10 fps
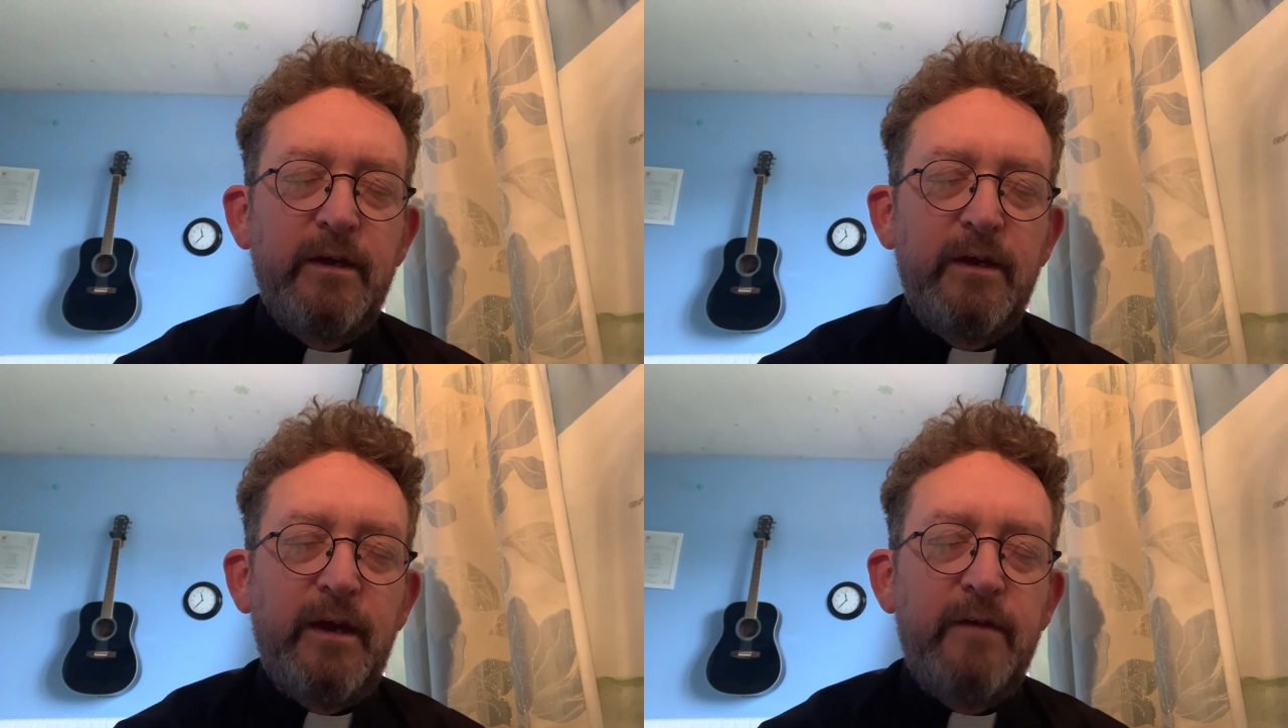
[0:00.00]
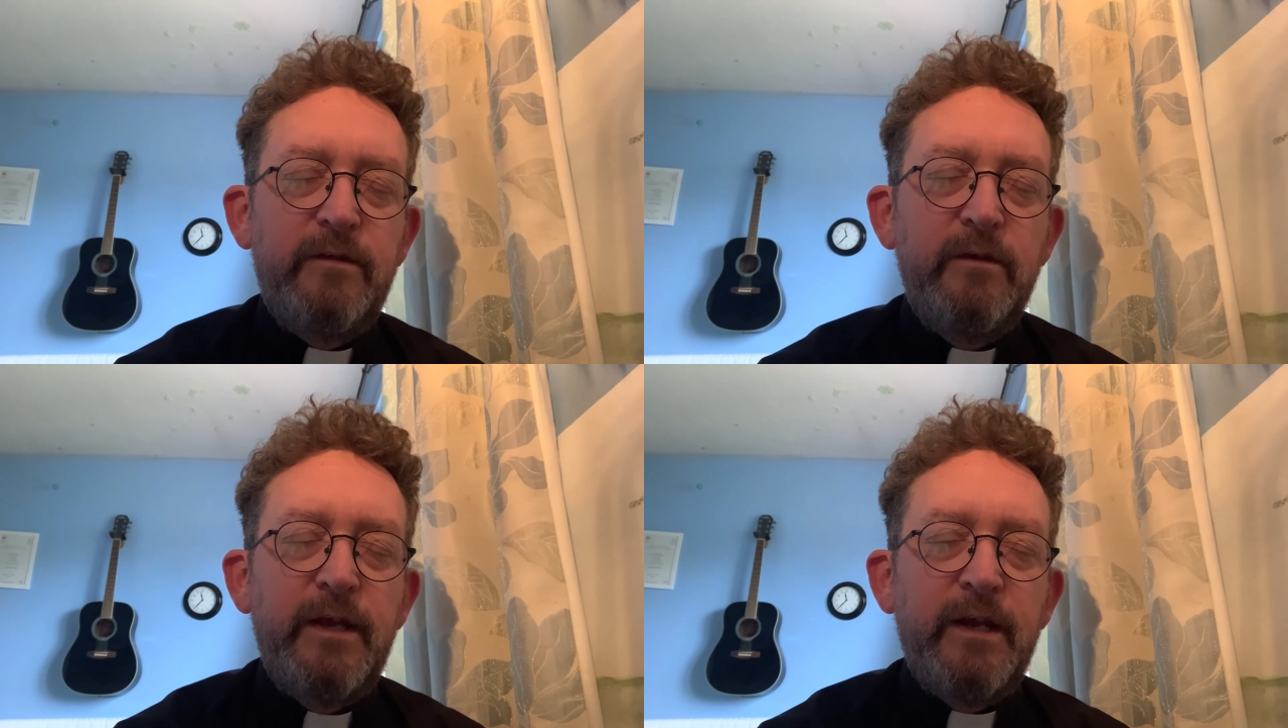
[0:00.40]

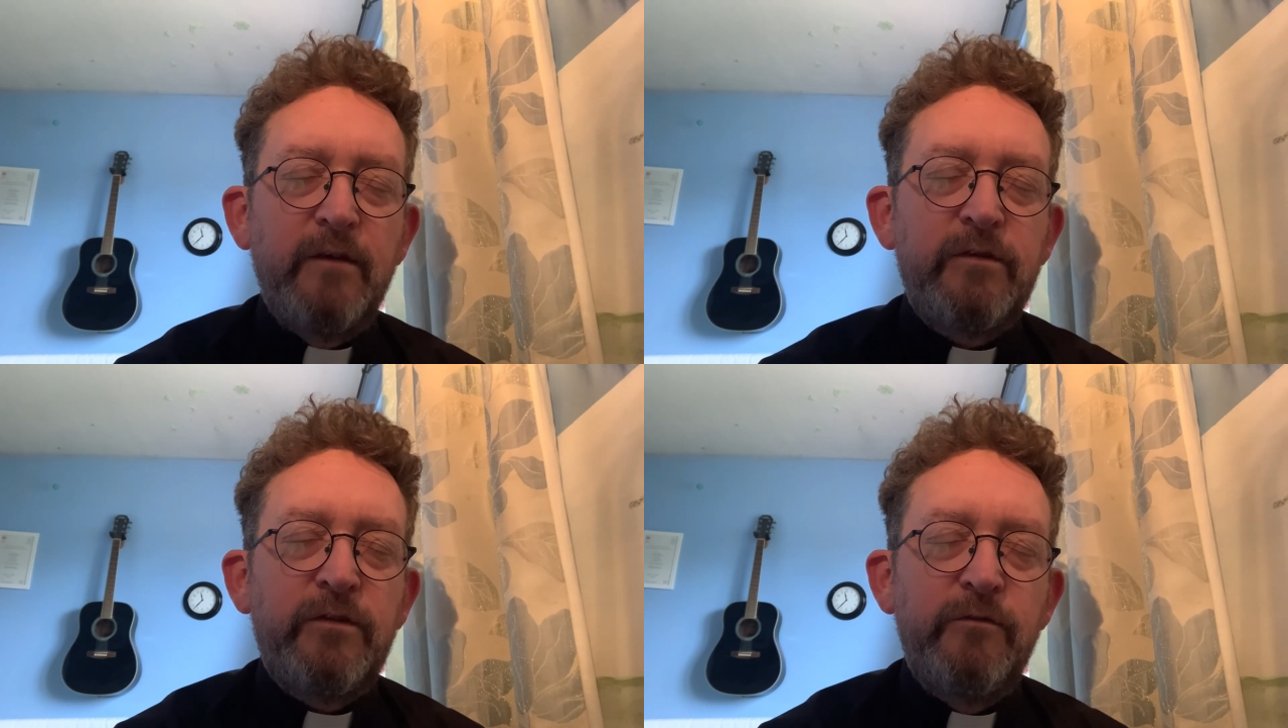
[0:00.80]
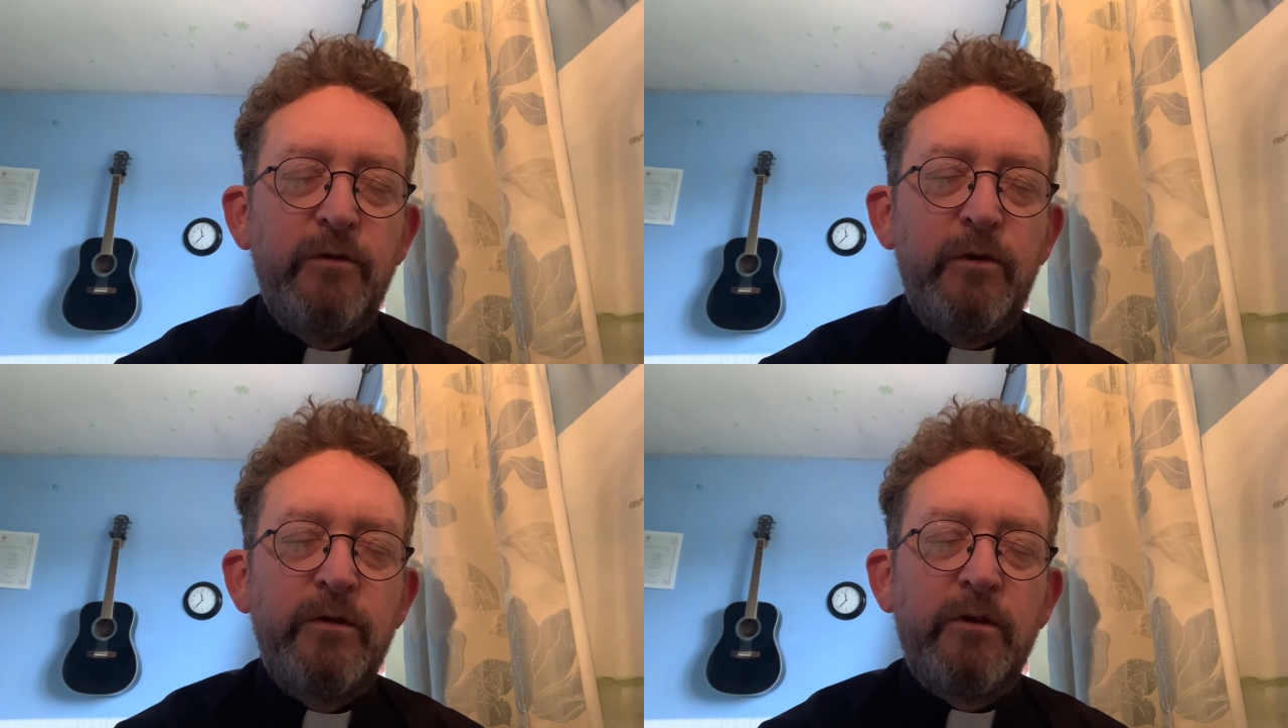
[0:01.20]
as you lead us through the